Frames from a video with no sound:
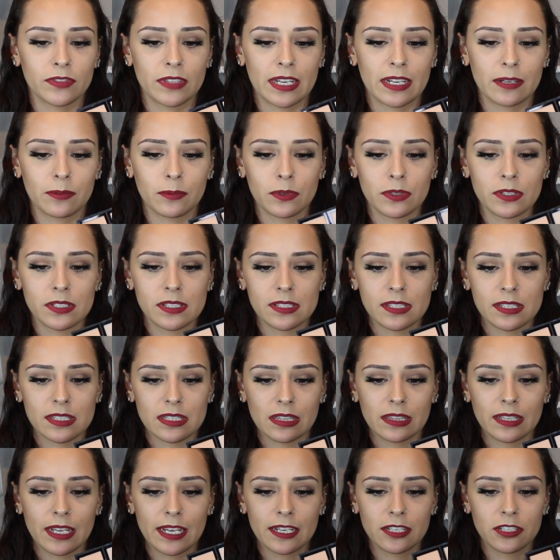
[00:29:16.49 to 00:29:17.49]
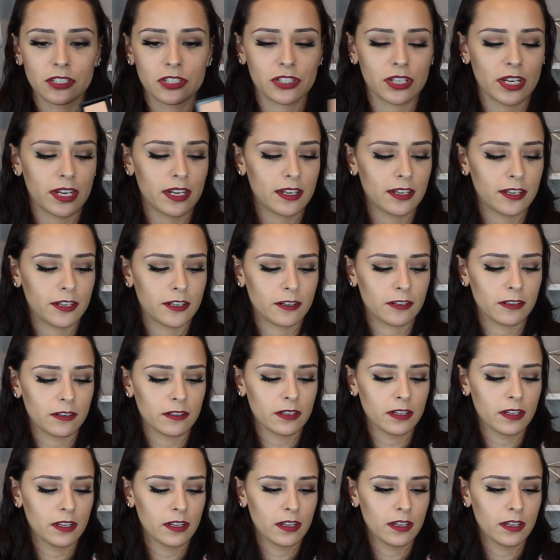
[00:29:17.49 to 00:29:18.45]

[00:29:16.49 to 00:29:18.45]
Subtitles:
That was this lightest shade here.